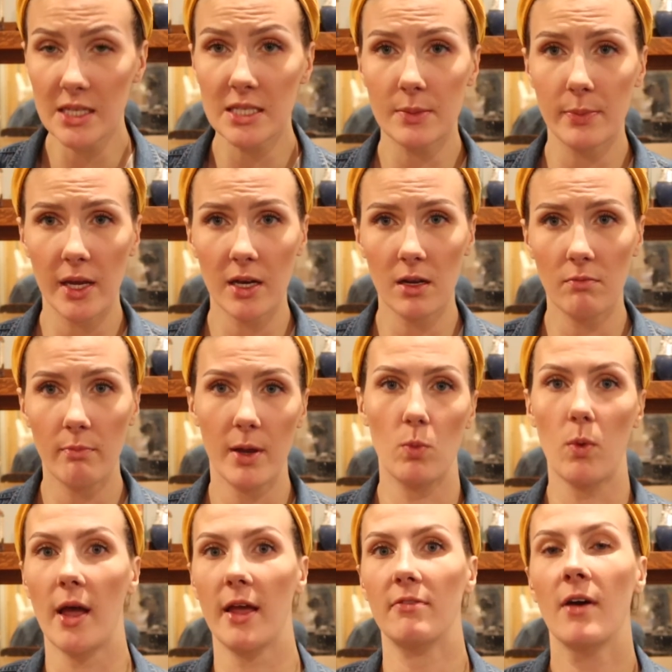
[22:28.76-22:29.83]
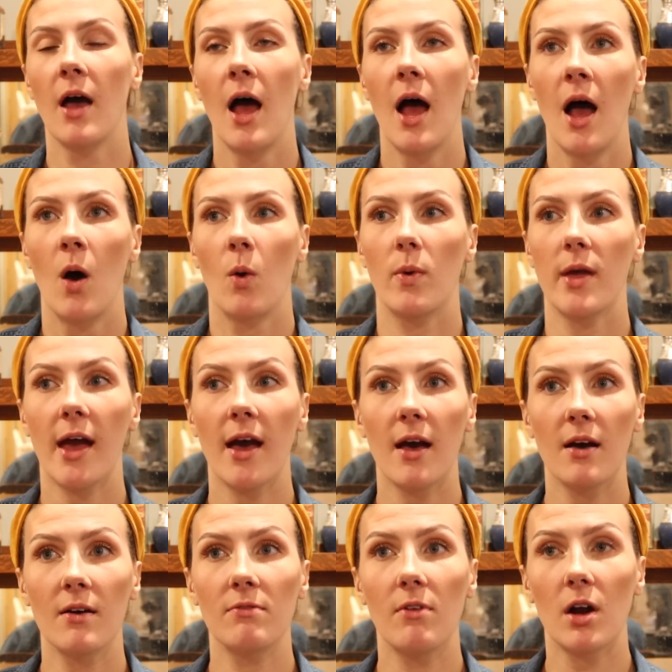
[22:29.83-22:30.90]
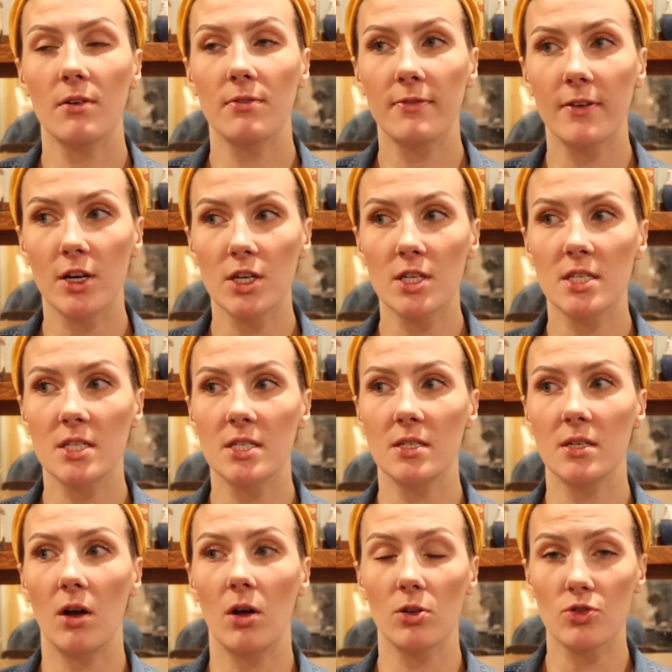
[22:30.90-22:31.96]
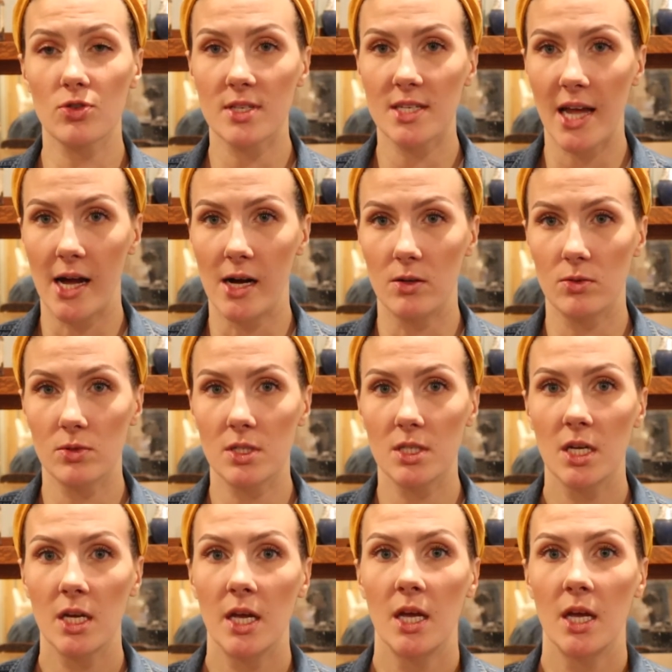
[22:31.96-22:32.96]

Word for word: Speaking of midwife, we have our first ultrasound